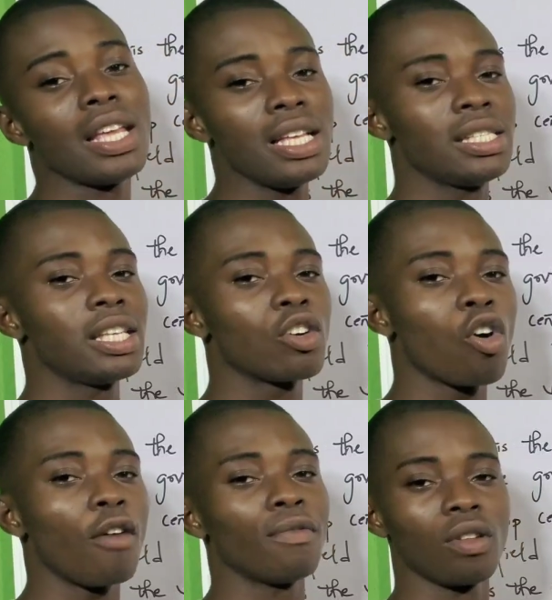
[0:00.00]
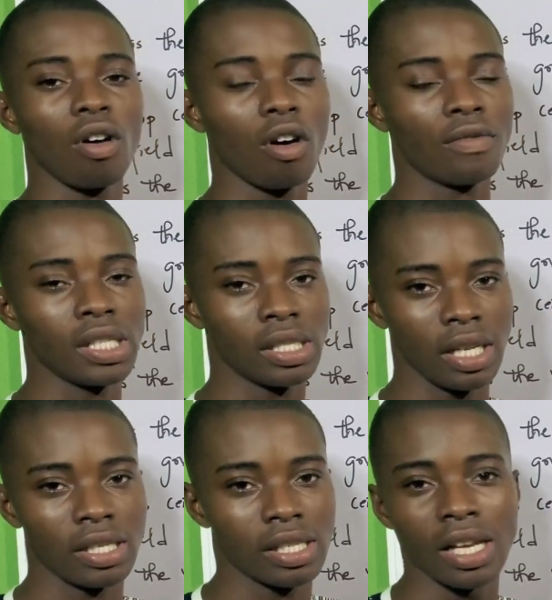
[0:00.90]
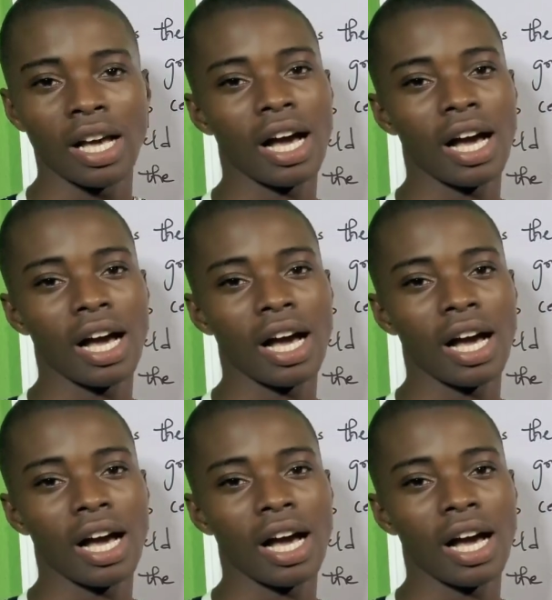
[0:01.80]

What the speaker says: is the governor of the state.